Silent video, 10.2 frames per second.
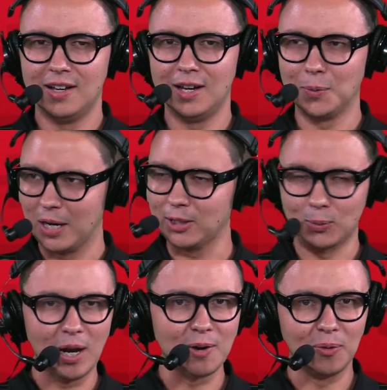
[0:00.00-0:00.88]
And we got
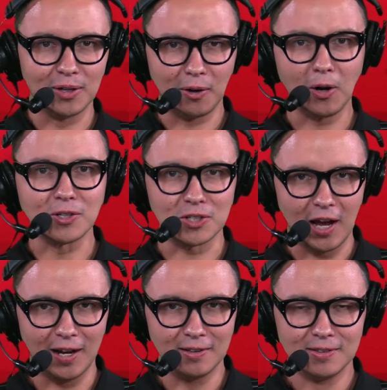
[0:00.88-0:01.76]
the right one on our side,
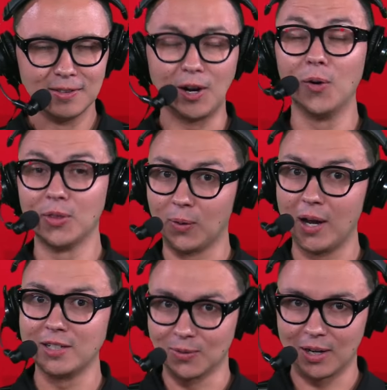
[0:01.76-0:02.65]
going the
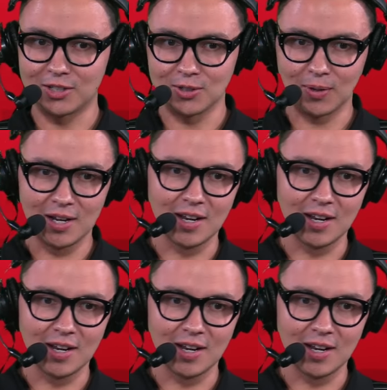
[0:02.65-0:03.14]
right direction right